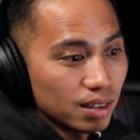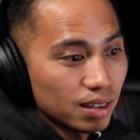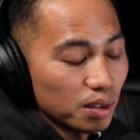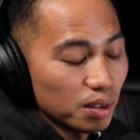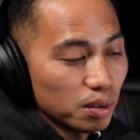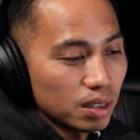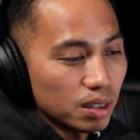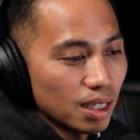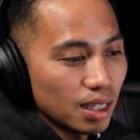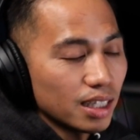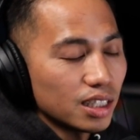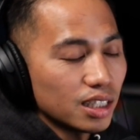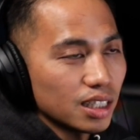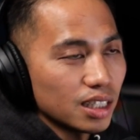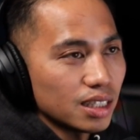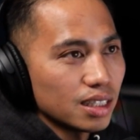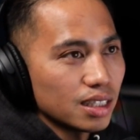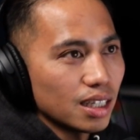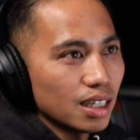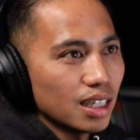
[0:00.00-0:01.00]
So it's
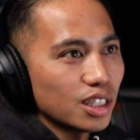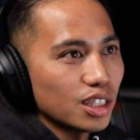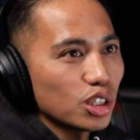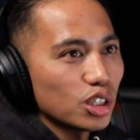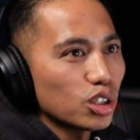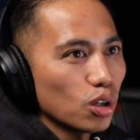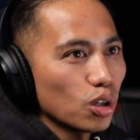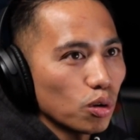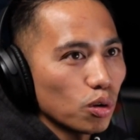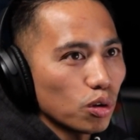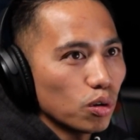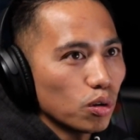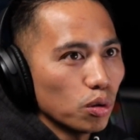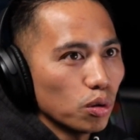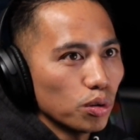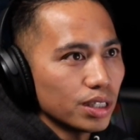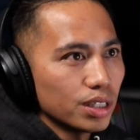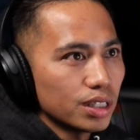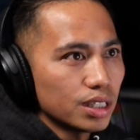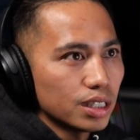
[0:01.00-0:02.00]
just so cool
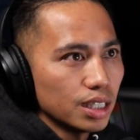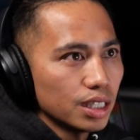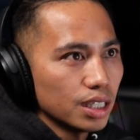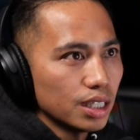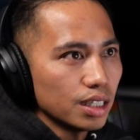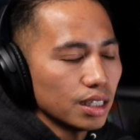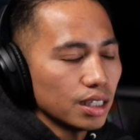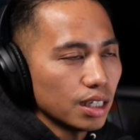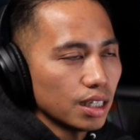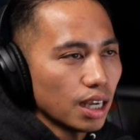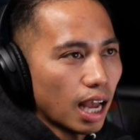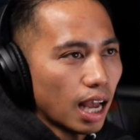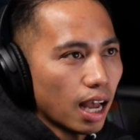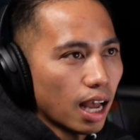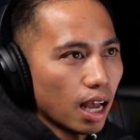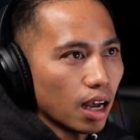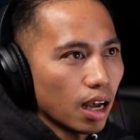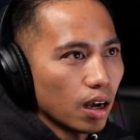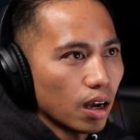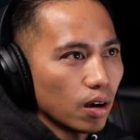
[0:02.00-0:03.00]
to see
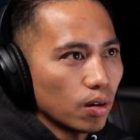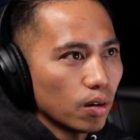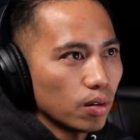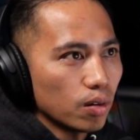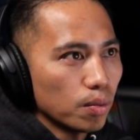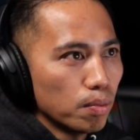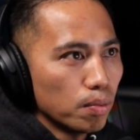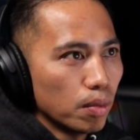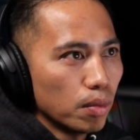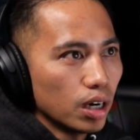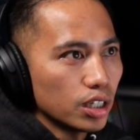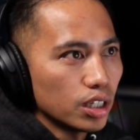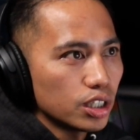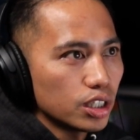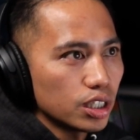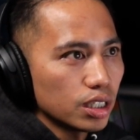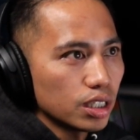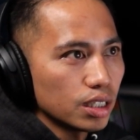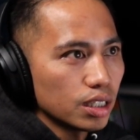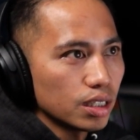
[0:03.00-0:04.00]
how
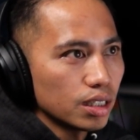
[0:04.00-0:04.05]
much